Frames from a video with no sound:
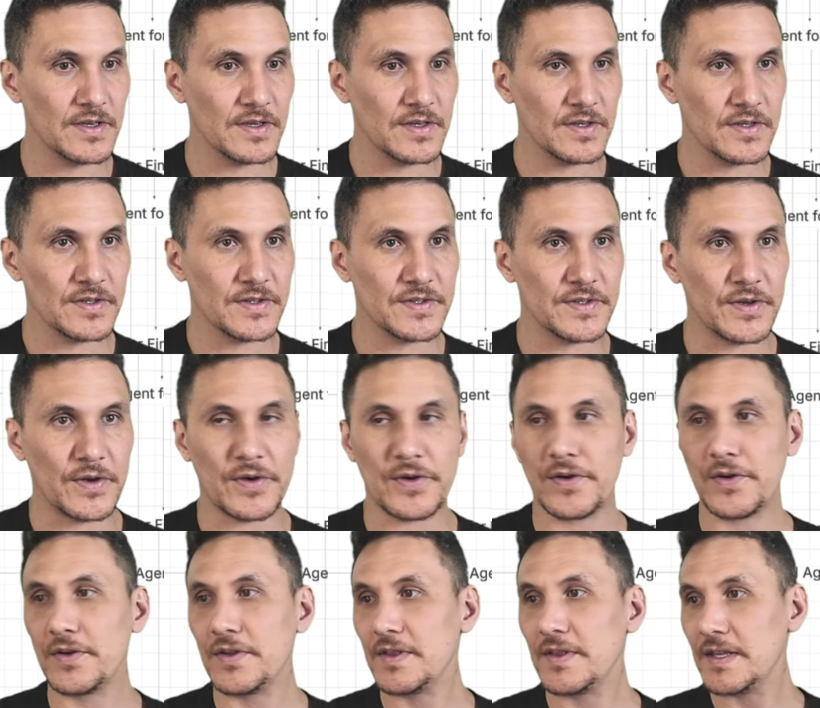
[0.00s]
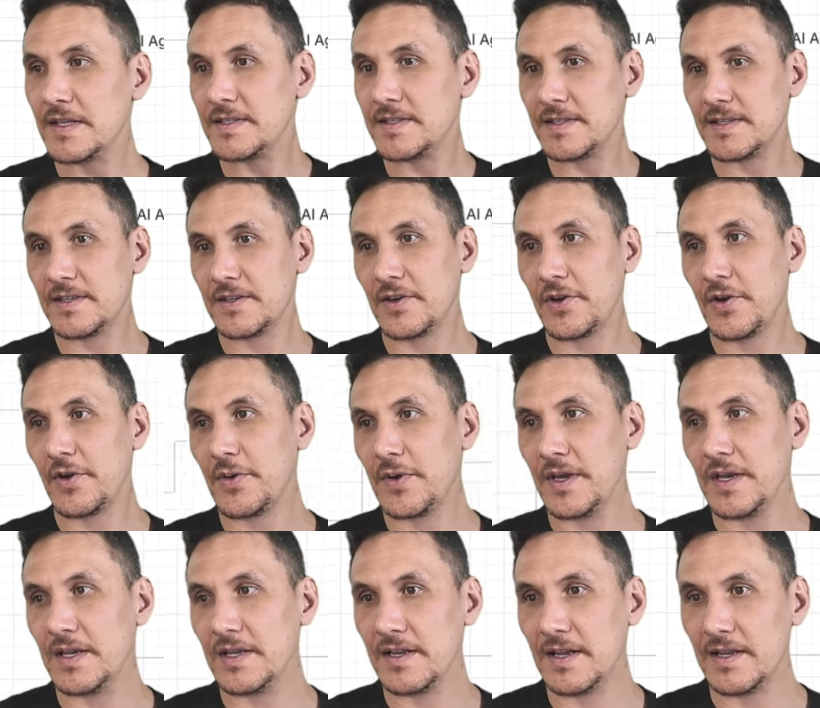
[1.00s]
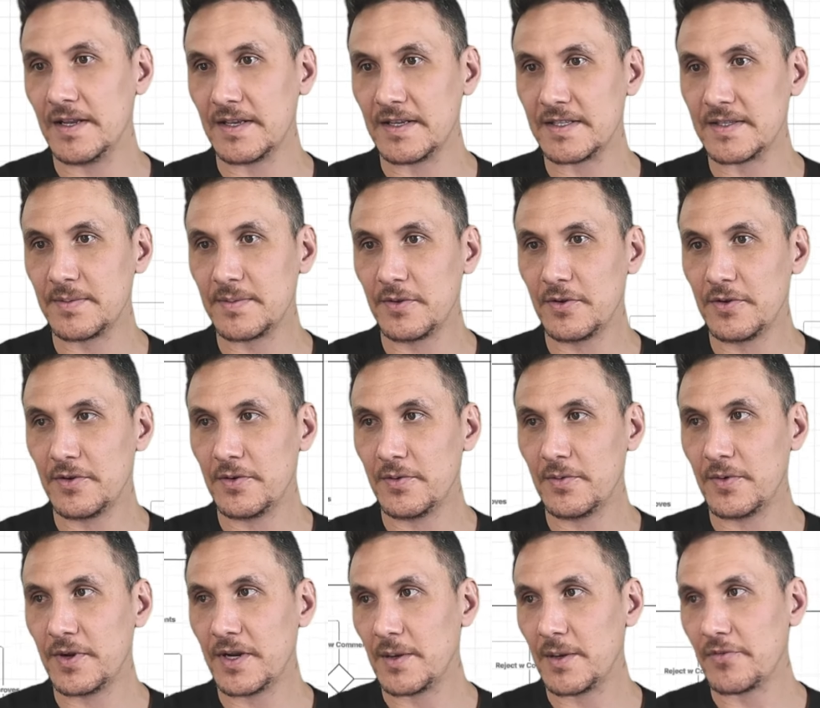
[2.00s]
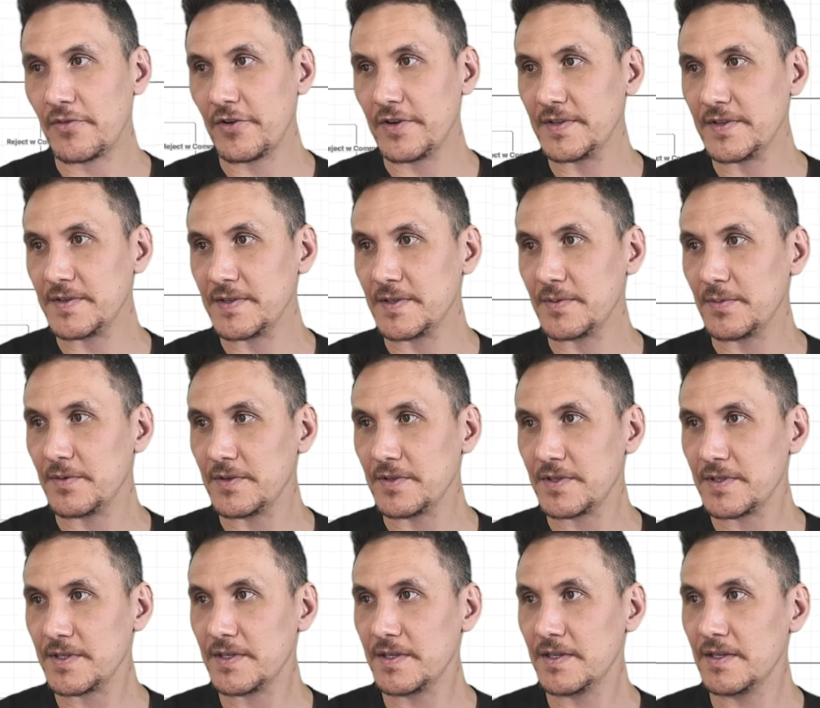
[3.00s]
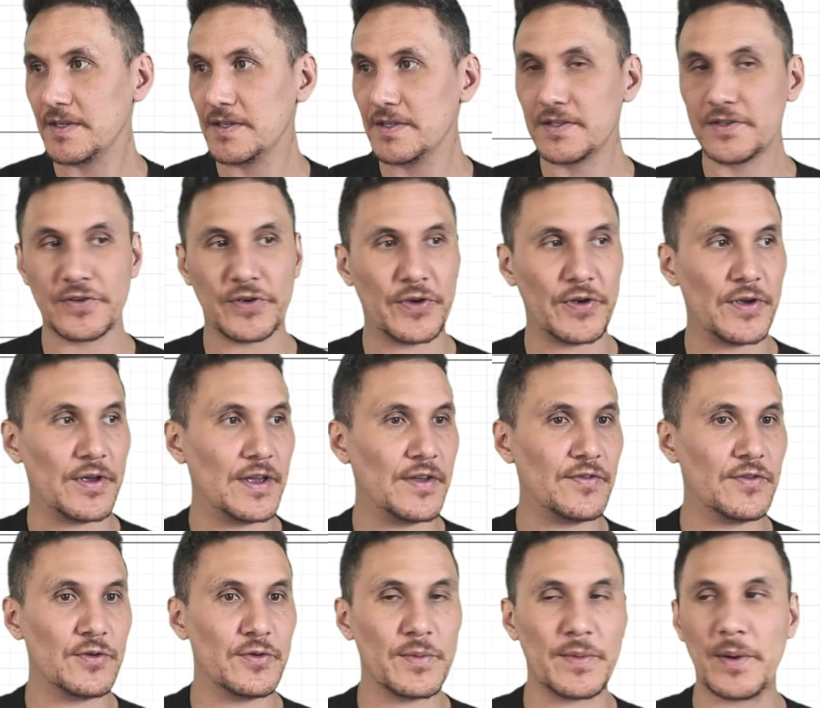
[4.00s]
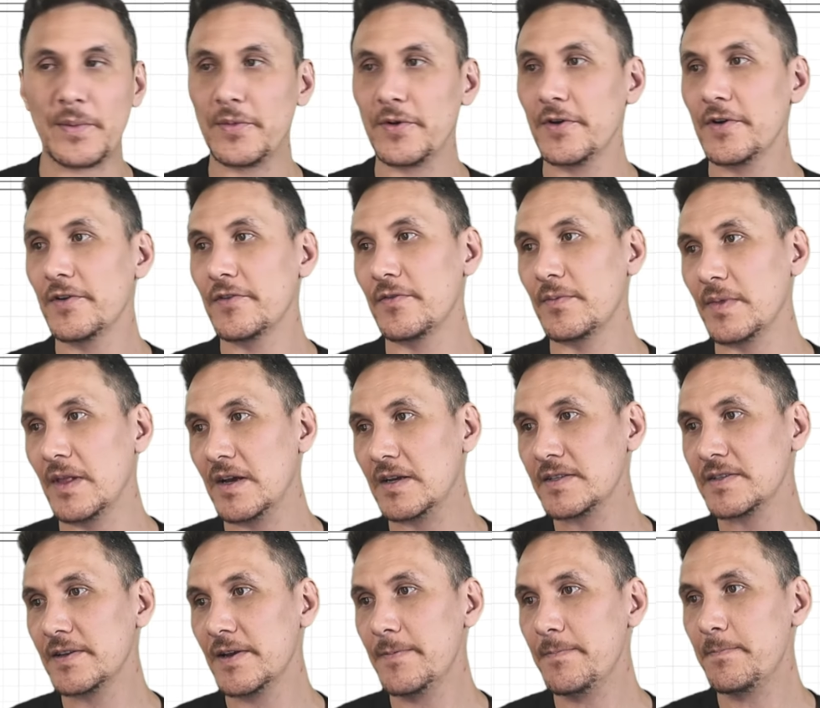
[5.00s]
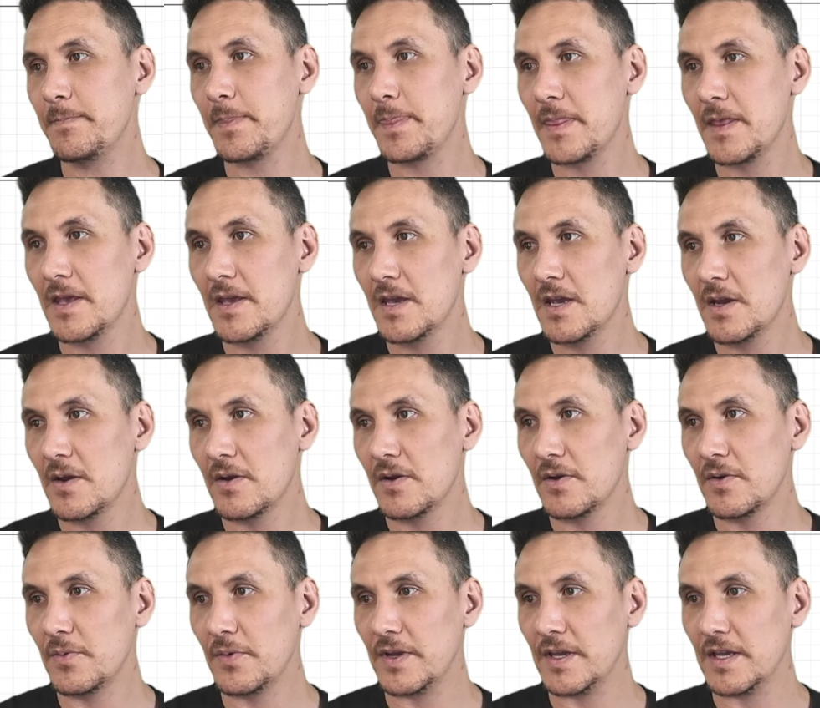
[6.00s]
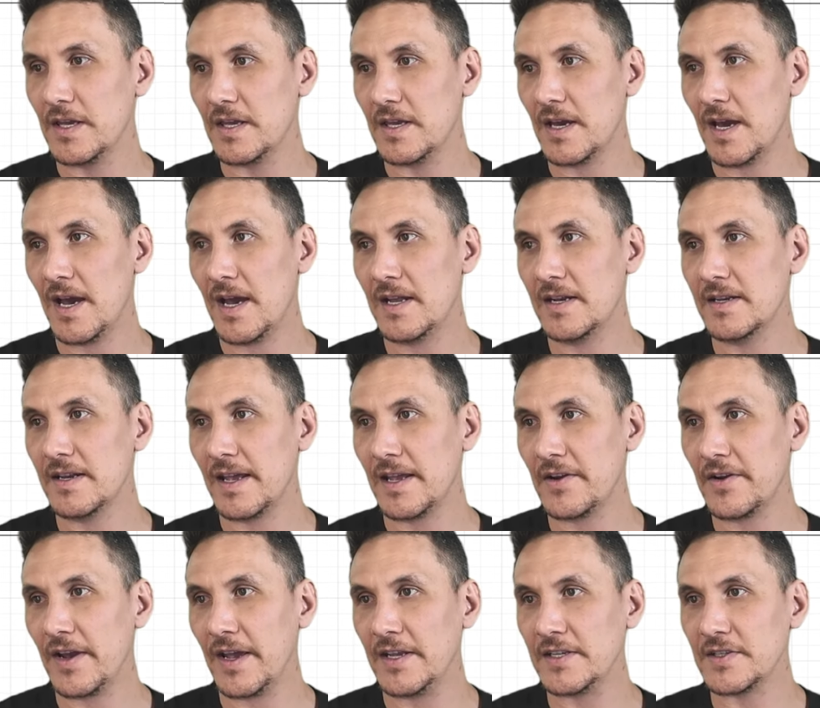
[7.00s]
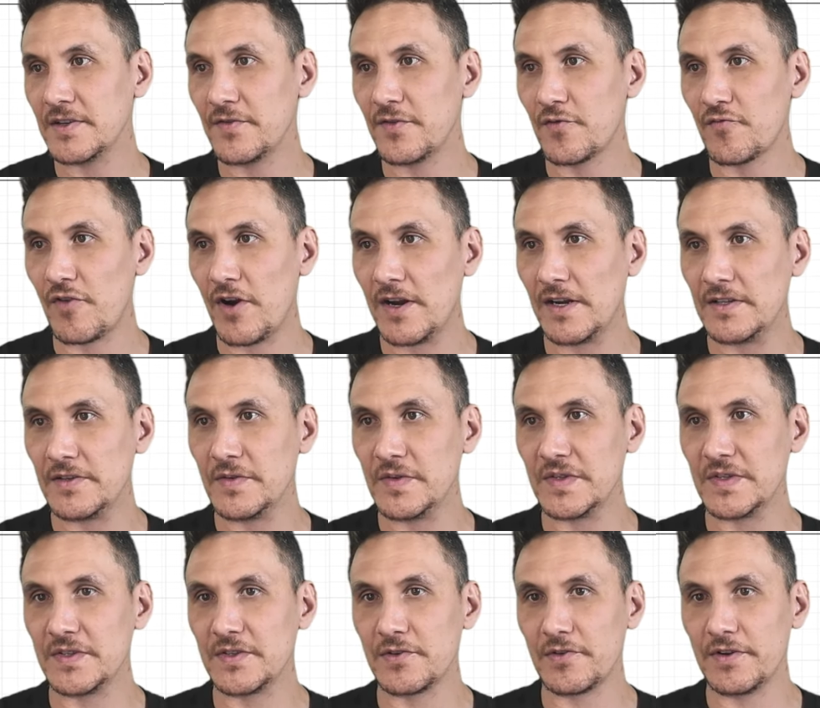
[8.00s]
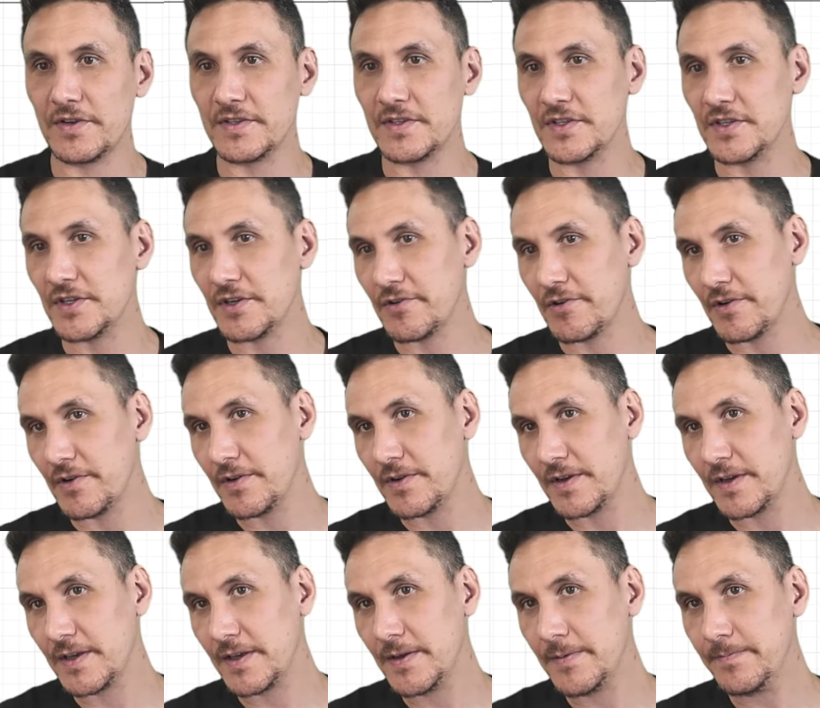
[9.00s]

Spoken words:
So let's go in and explore what our process was. So if you remember from last time, we had an AI agent for writing user stories in Jira, okay?